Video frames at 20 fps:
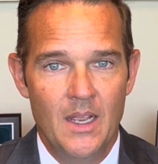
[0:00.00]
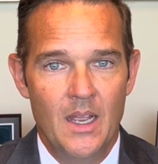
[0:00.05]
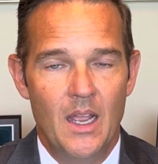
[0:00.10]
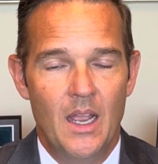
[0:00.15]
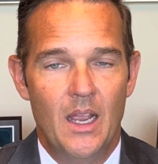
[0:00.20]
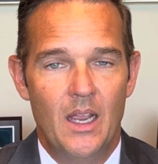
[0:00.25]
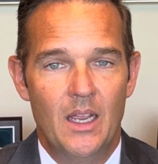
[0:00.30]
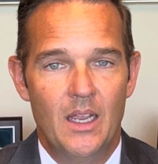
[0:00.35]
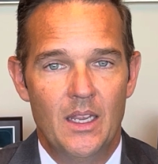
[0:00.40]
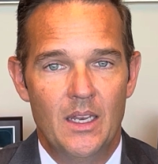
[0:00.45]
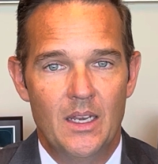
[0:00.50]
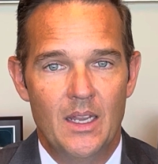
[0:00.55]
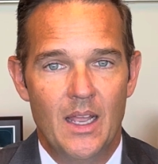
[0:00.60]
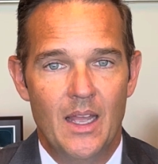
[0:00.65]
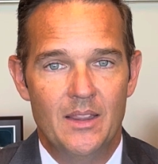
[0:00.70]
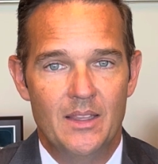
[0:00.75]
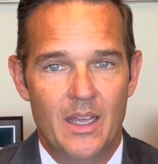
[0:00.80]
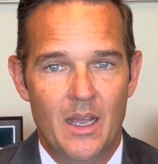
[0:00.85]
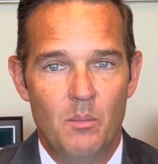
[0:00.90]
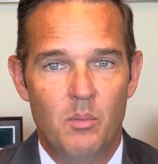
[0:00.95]
and
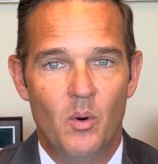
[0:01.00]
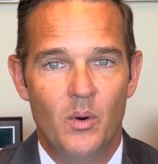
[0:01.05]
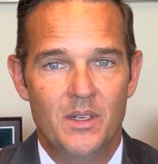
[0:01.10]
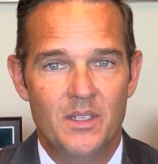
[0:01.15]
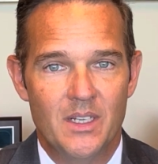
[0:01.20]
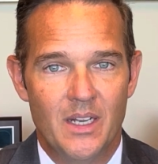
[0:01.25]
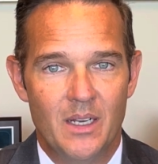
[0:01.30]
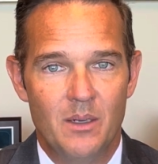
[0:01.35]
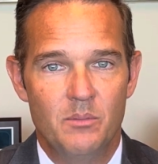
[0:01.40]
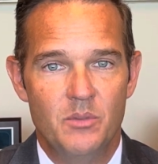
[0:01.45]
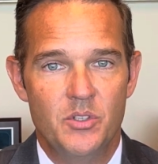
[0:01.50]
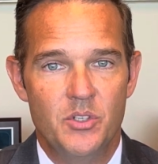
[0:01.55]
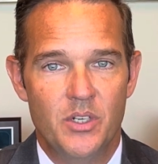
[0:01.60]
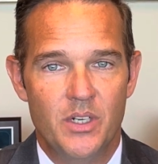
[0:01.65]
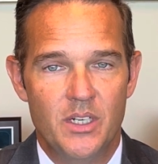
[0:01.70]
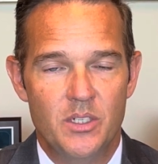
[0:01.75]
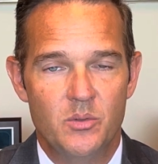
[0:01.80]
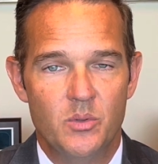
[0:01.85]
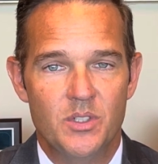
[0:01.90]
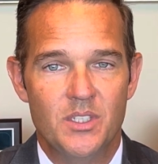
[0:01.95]
at that point in time, the
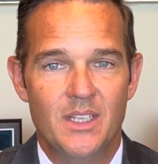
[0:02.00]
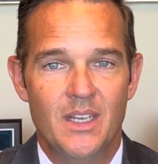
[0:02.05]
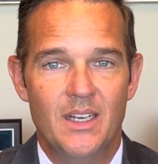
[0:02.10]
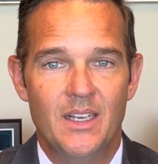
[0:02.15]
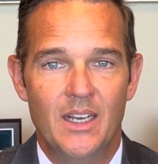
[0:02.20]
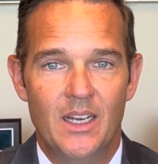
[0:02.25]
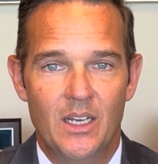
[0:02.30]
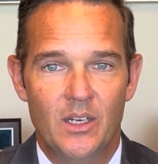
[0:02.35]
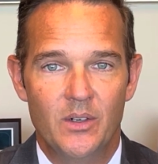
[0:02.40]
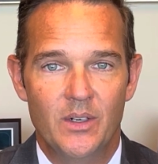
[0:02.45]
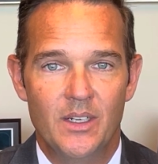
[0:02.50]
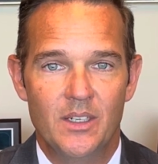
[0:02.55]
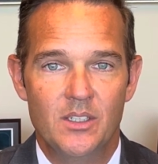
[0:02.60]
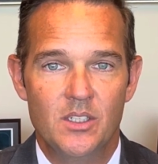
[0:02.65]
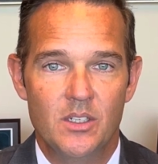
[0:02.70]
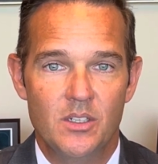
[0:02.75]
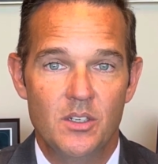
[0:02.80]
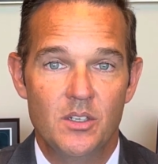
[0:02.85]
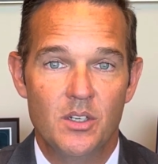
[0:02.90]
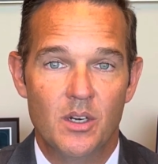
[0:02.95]
judge will set a hearing to
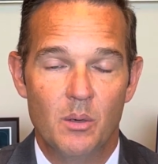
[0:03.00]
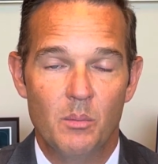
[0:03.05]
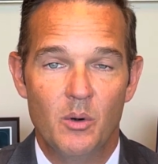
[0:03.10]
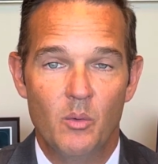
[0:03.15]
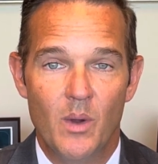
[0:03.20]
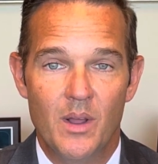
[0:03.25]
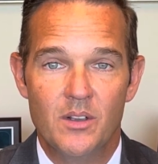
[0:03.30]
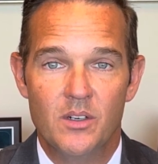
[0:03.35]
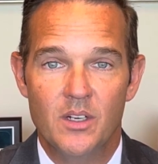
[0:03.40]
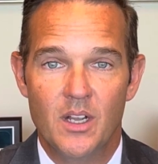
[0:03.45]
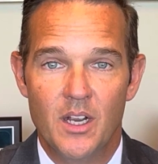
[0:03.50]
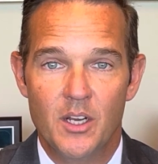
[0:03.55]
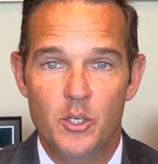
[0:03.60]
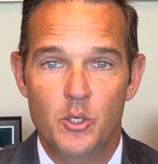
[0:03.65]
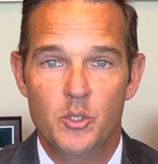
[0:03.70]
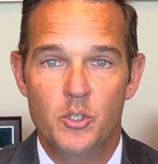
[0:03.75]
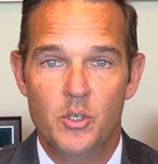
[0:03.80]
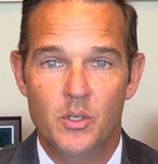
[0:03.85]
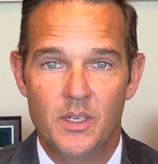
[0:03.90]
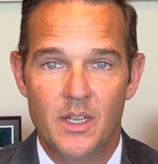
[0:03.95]
determine whether or not you
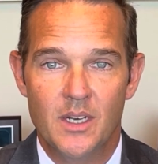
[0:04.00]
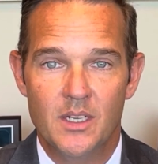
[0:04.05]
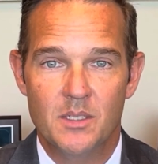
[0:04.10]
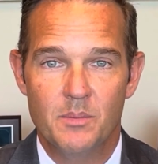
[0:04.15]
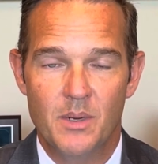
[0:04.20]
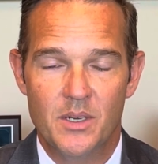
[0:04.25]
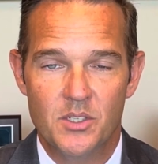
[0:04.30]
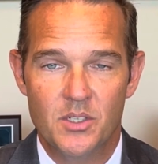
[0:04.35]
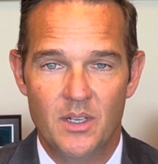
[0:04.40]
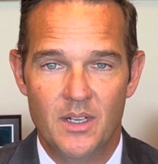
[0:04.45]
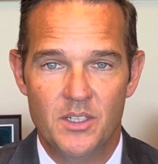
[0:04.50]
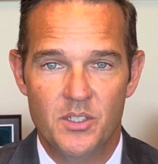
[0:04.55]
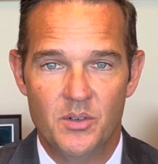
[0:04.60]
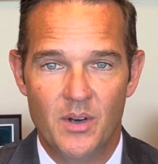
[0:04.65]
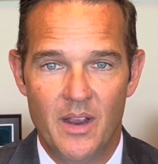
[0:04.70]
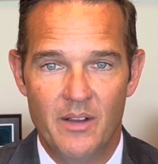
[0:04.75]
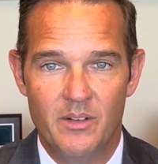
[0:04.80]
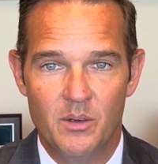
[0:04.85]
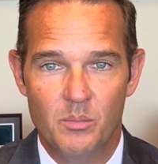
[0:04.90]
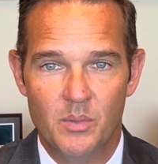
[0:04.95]
should get a specialized
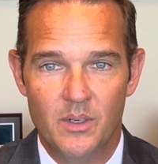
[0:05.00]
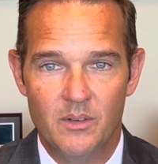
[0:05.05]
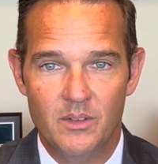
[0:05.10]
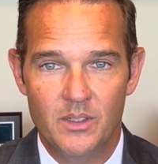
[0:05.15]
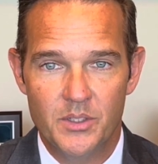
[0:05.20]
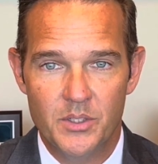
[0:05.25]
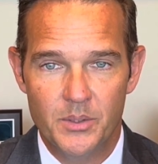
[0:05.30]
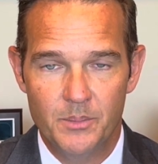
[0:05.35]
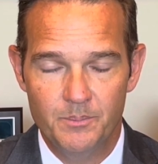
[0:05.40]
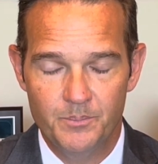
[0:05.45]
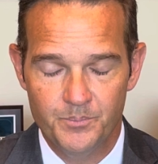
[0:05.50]
driving privilege.